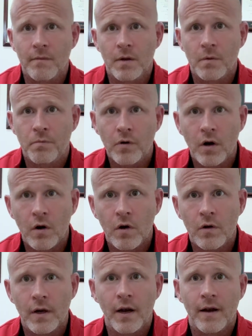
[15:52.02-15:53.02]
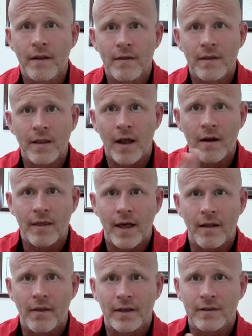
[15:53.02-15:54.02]
them in prone. And none of
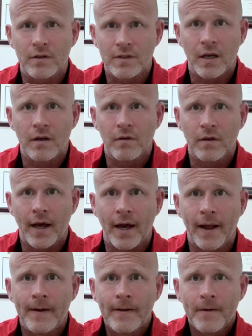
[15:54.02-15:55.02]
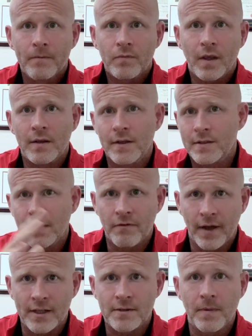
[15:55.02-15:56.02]
that, like they'll tell you that in these
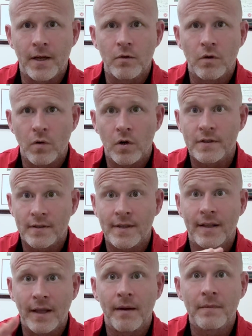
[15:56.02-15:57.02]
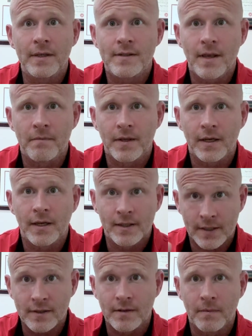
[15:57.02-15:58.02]
advanced manual courses that means something. It
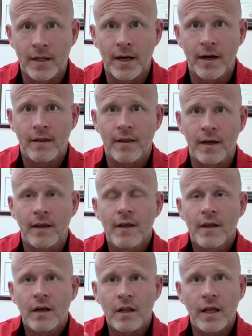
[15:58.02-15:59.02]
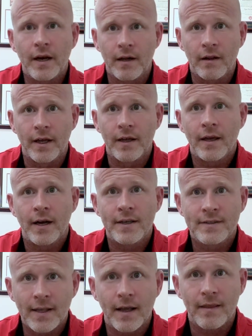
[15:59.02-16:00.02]
doesn't mean anything clinically. And I
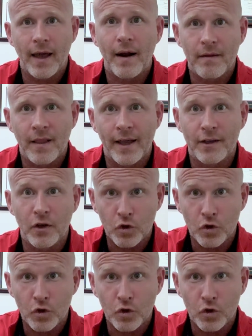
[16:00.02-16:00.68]
say that like